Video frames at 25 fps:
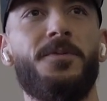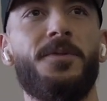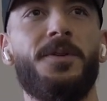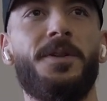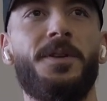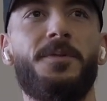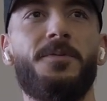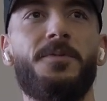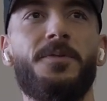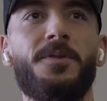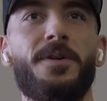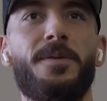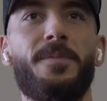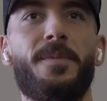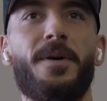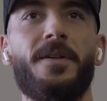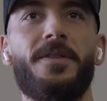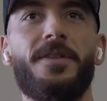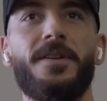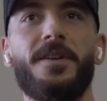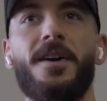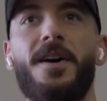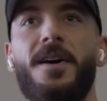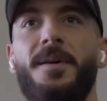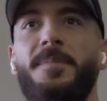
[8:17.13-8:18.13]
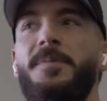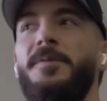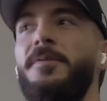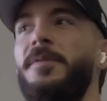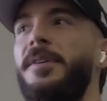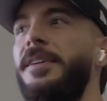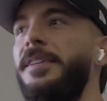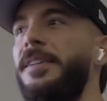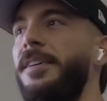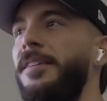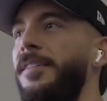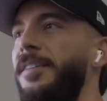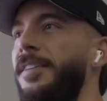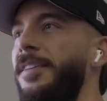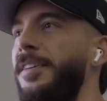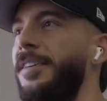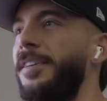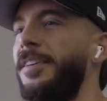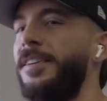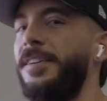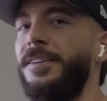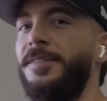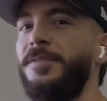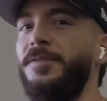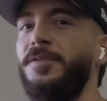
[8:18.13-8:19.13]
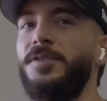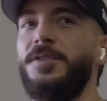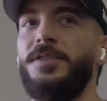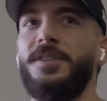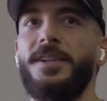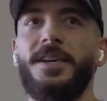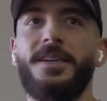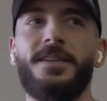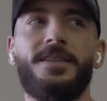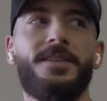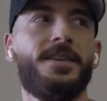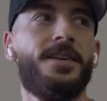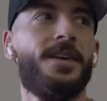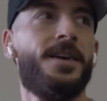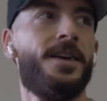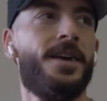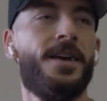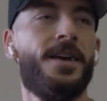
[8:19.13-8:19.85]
really worry about the copyright down here, which is nice.